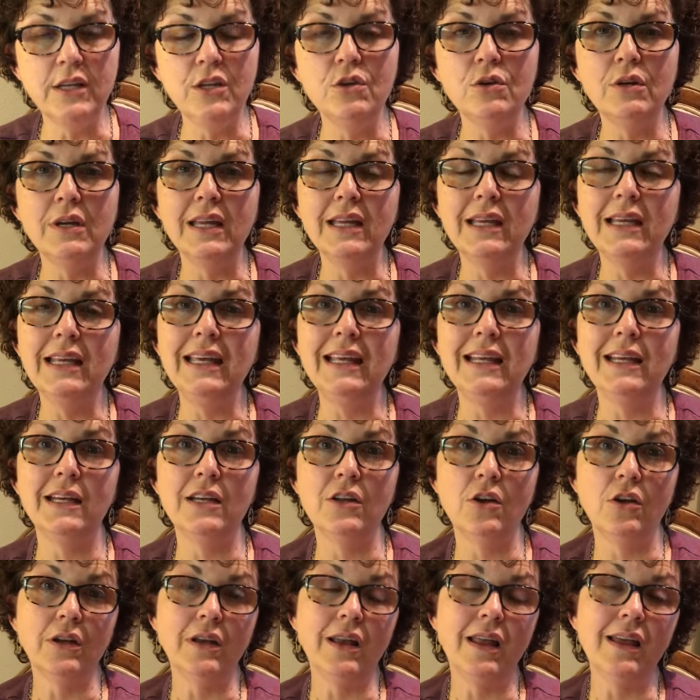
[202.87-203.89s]
You can get it
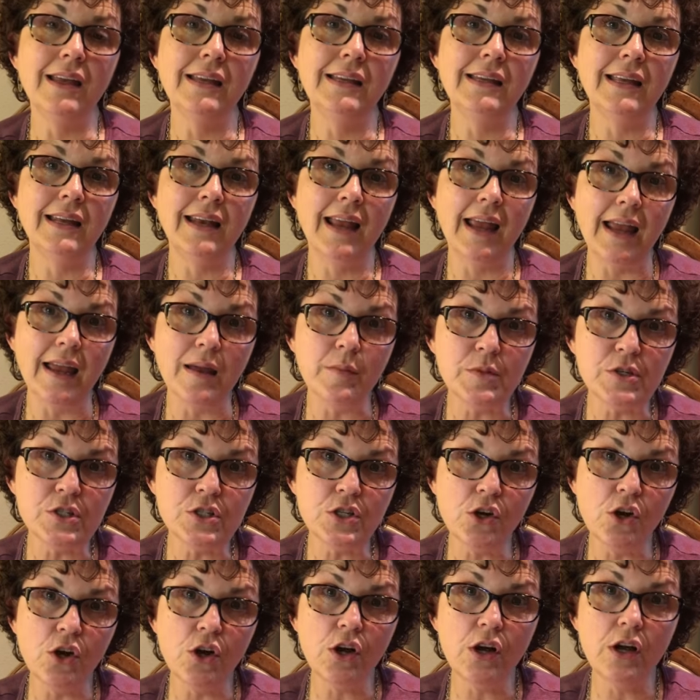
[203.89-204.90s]
online at
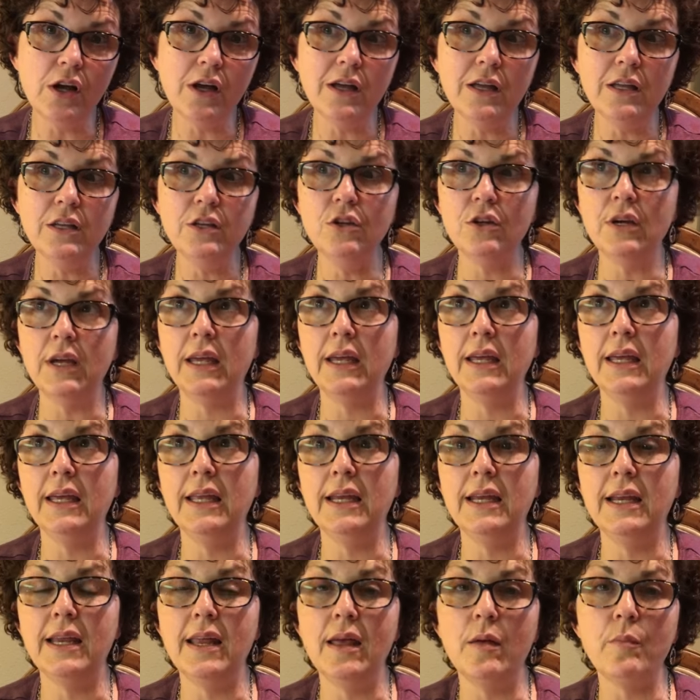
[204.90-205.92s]
Amazon. You can
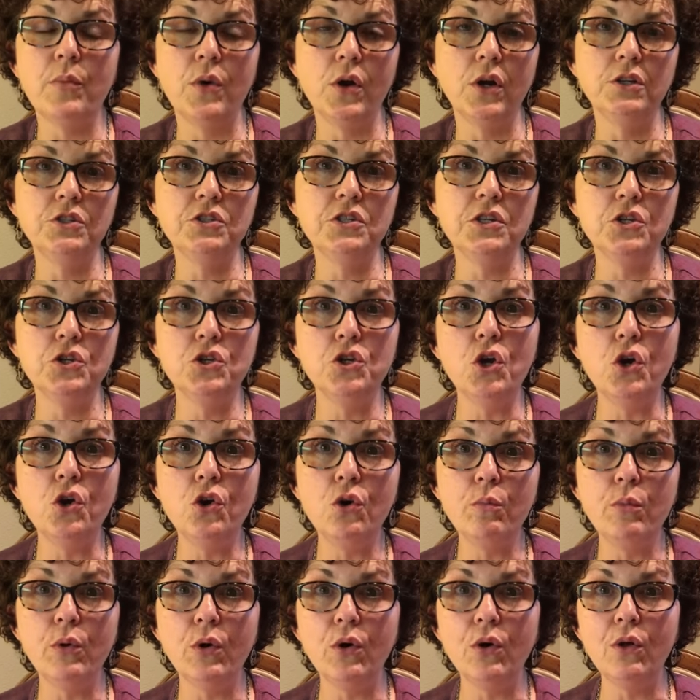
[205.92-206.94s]
get it at Barnes and
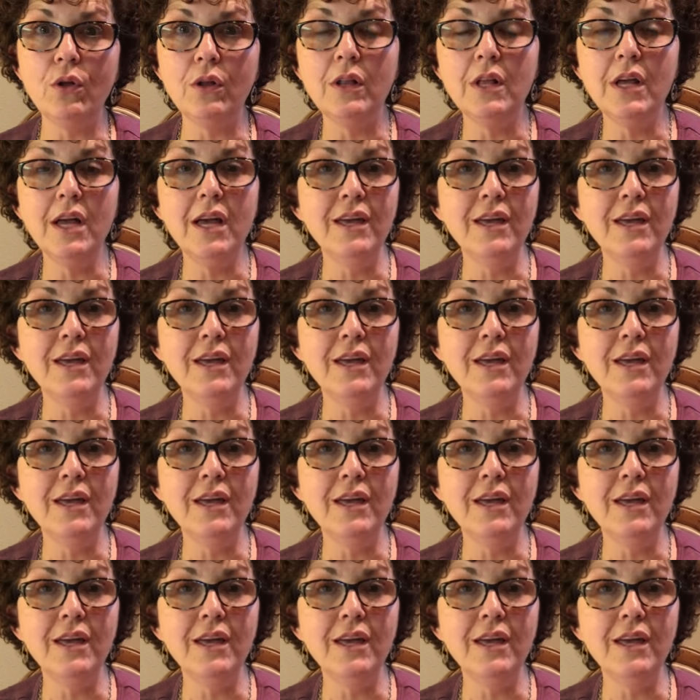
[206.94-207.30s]
Noble.